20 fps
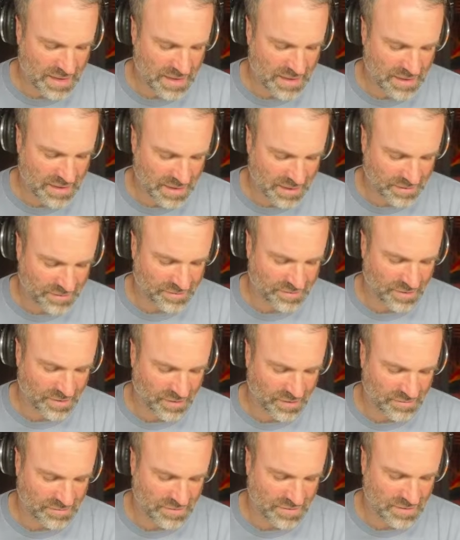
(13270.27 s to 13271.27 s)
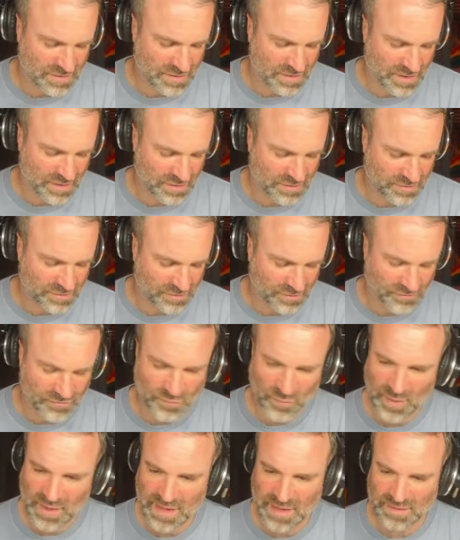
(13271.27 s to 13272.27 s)
Kickstarter and
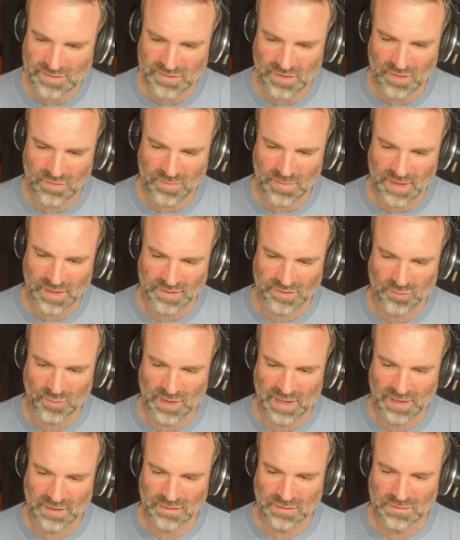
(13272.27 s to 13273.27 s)
software don't mix well,